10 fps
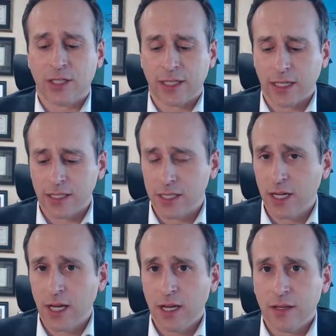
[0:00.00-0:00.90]
against
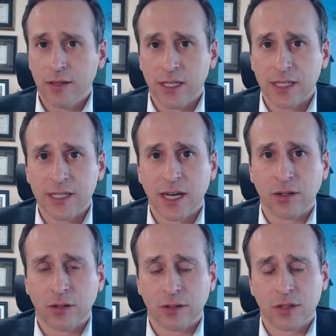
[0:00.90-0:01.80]
the
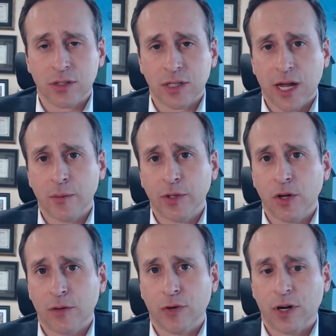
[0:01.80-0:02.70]
seller. So it's a common
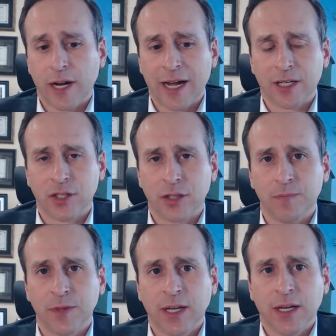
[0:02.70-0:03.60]
law fraud action.